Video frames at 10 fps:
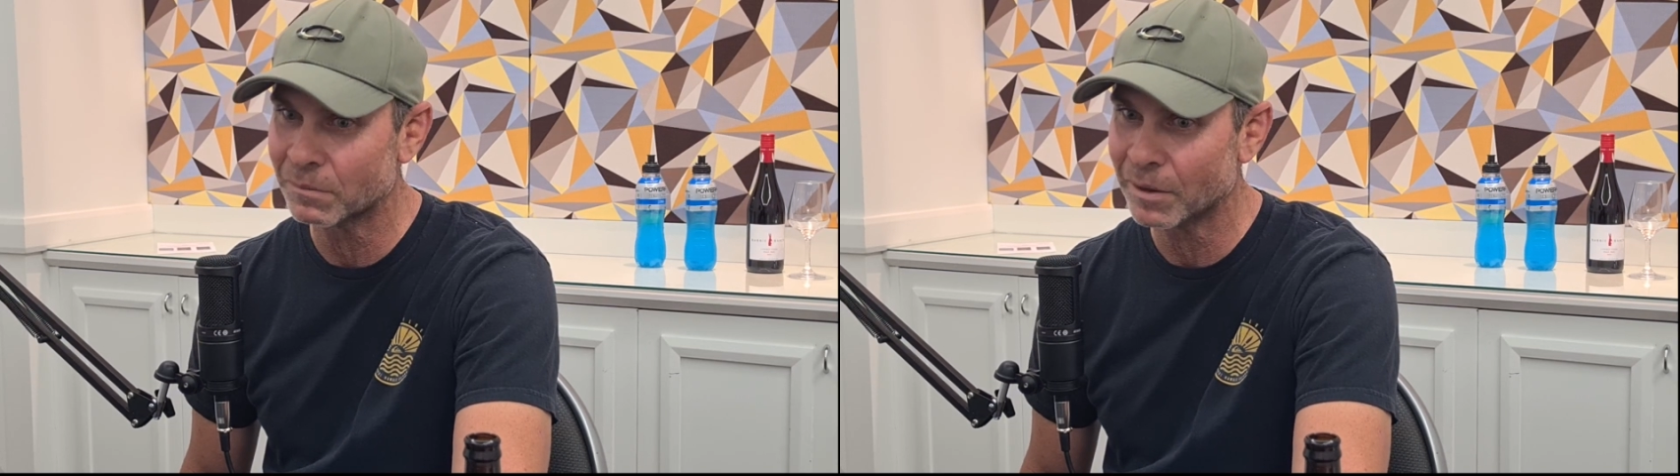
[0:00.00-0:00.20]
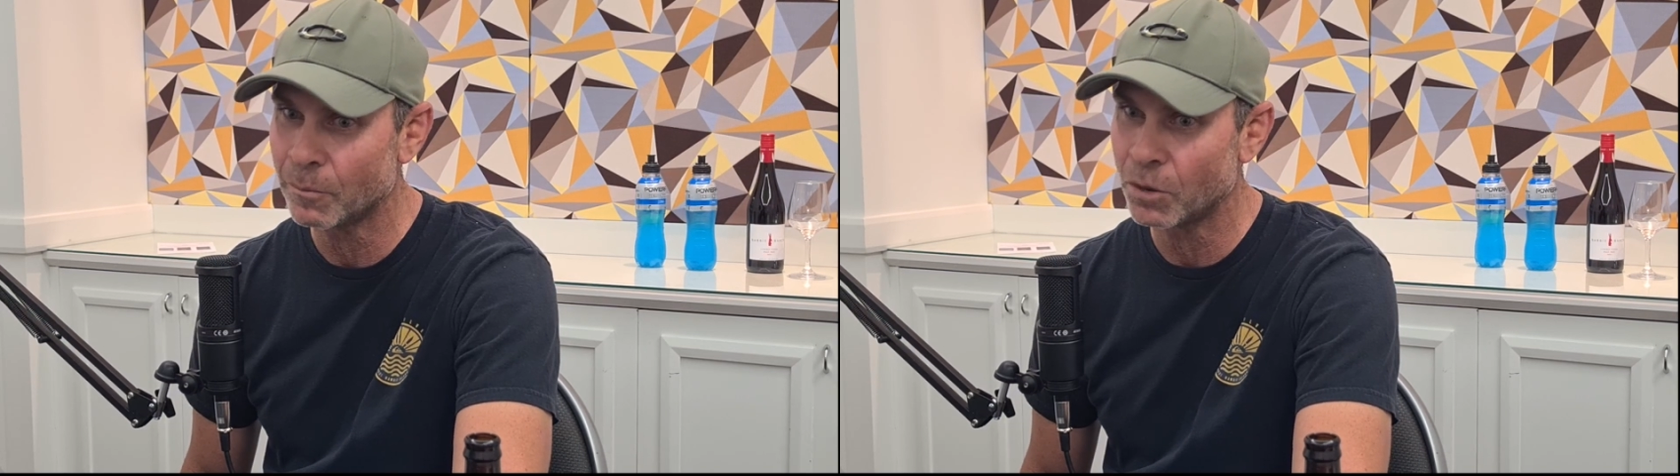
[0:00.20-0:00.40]

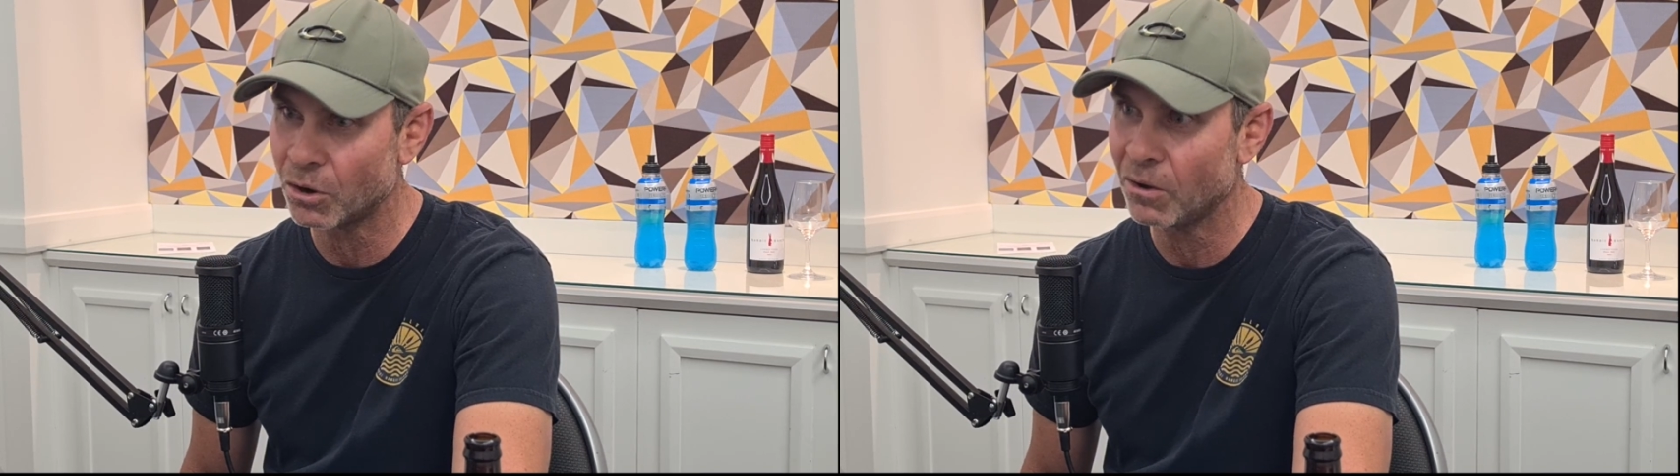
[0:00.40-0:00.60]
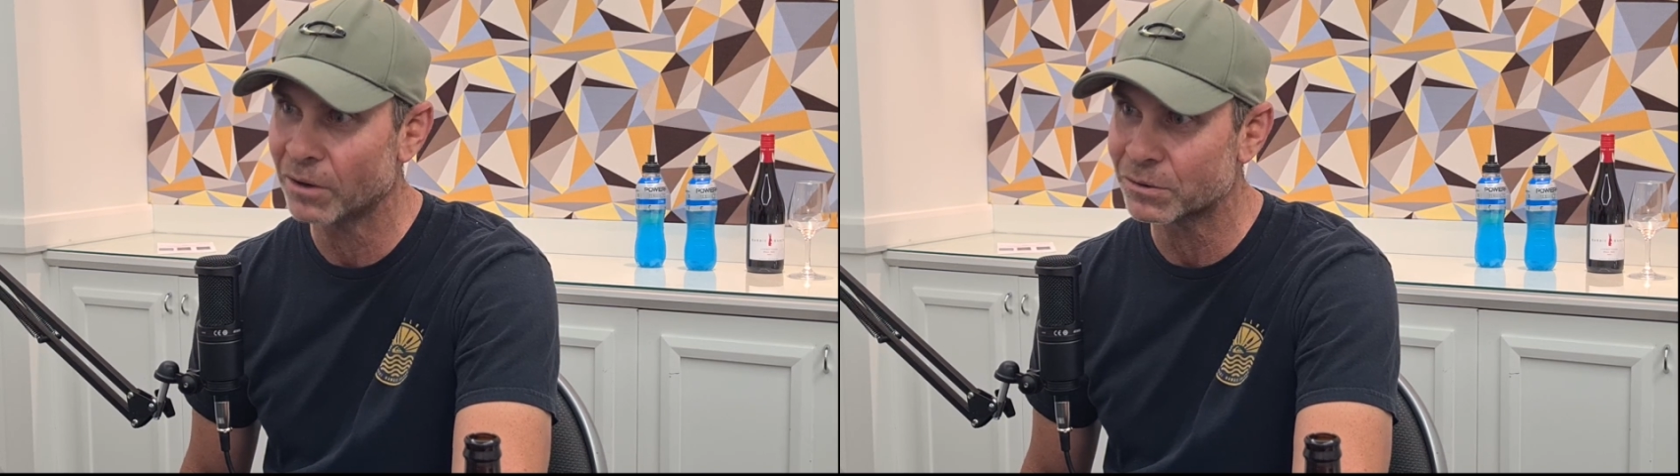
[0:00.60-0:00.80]
they were my
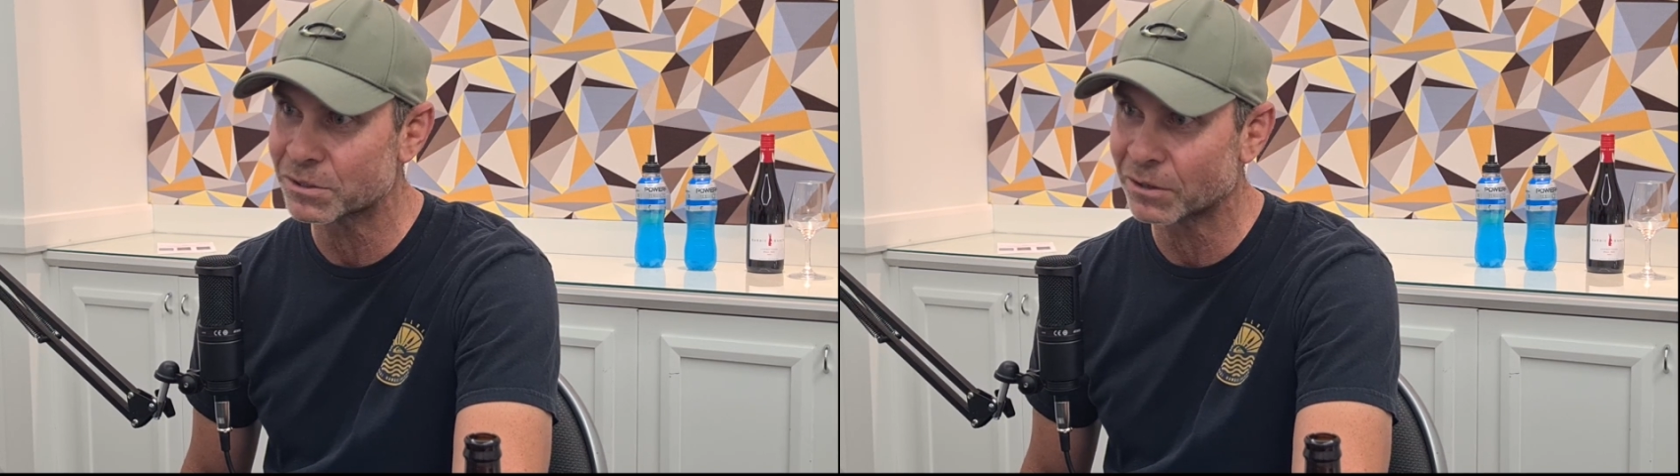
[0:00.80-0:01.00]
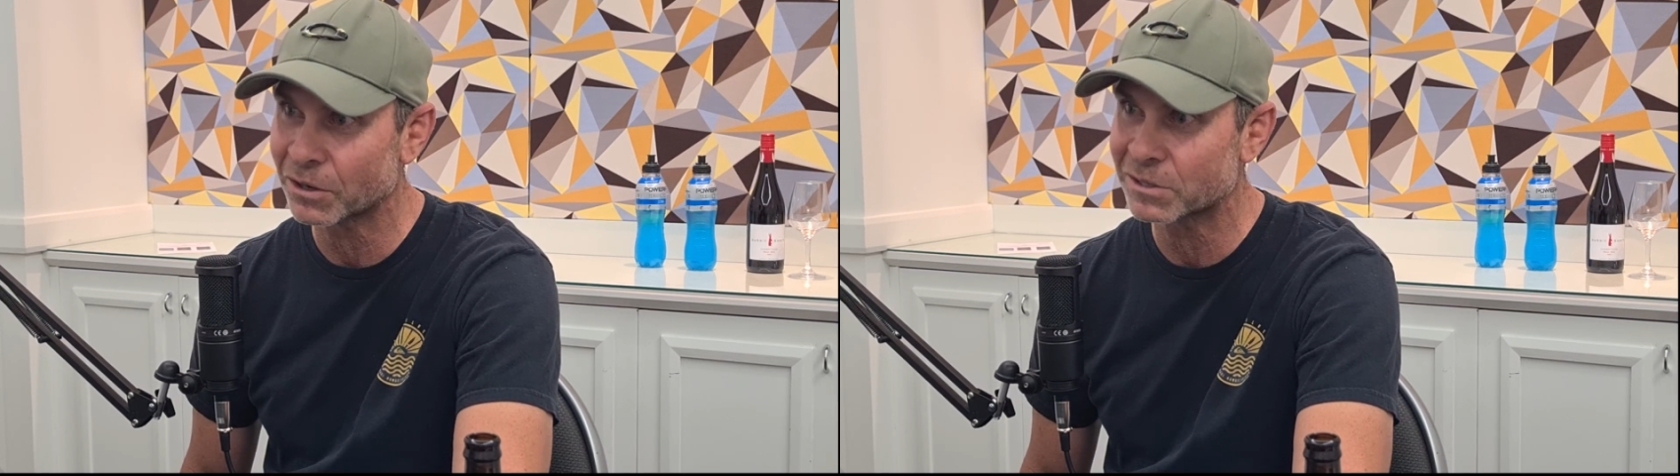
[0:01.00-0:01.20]
idols,
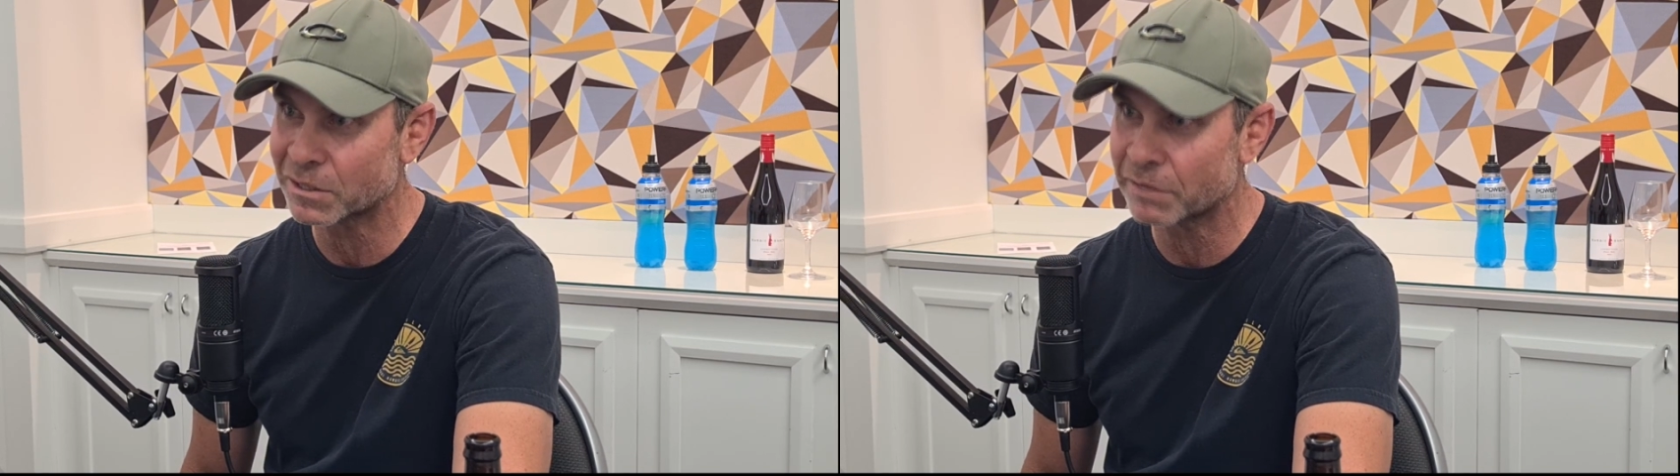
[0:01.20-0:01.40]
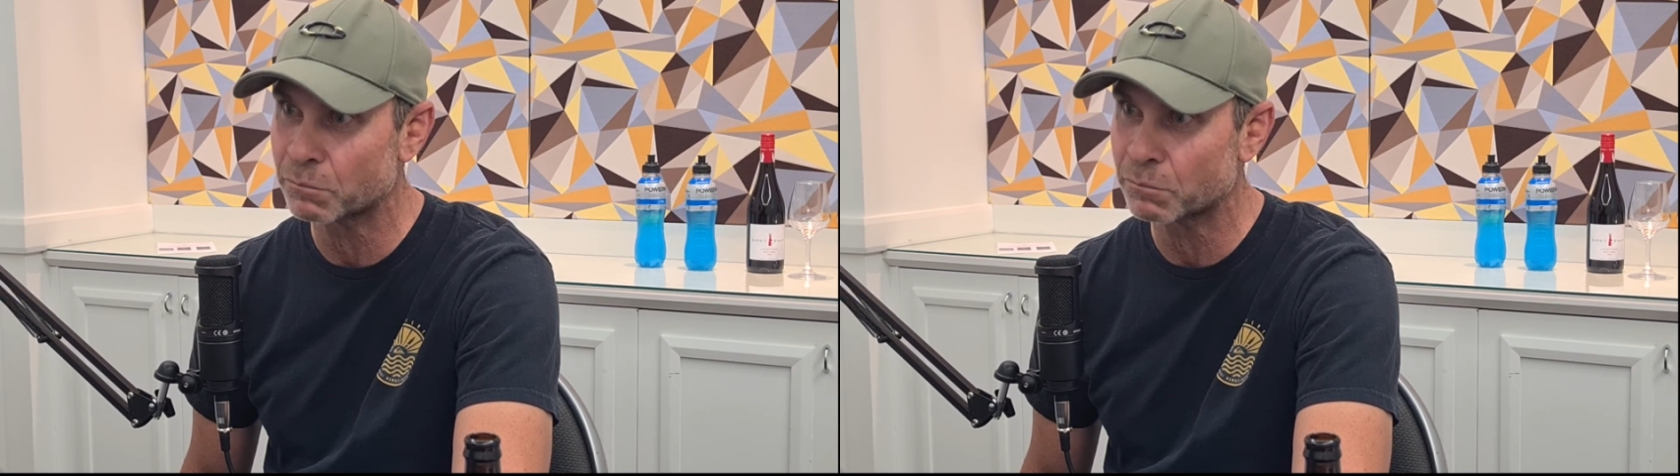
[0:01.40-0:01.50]
and I got to live